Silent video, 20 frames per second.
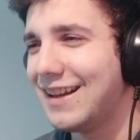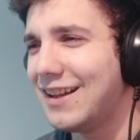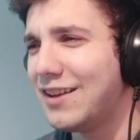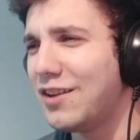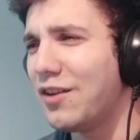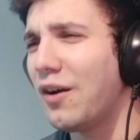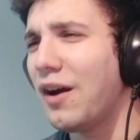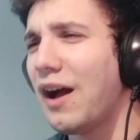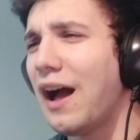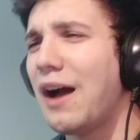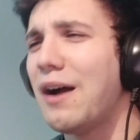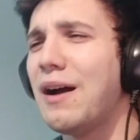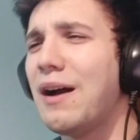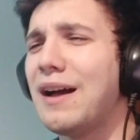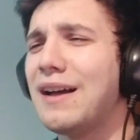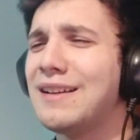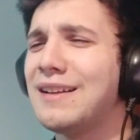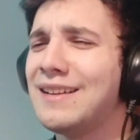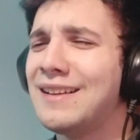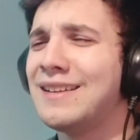No,
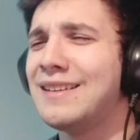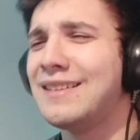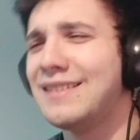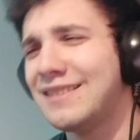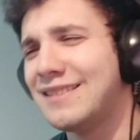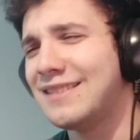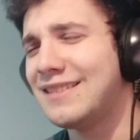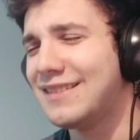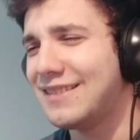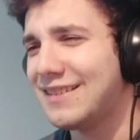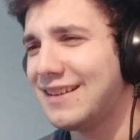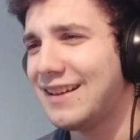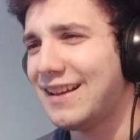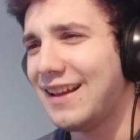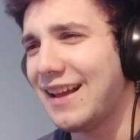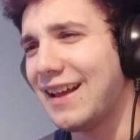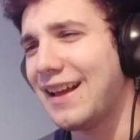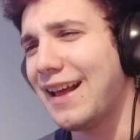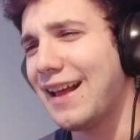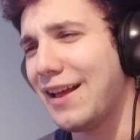I, I, I, lose your
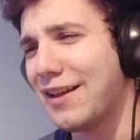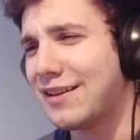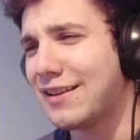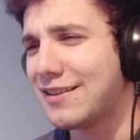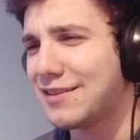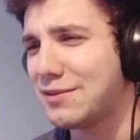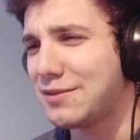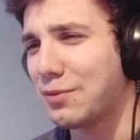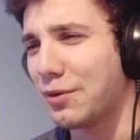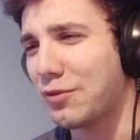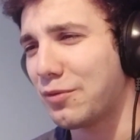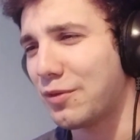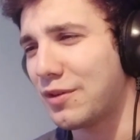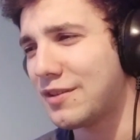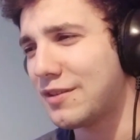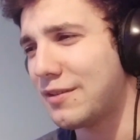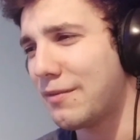hearing I, I can see both ways.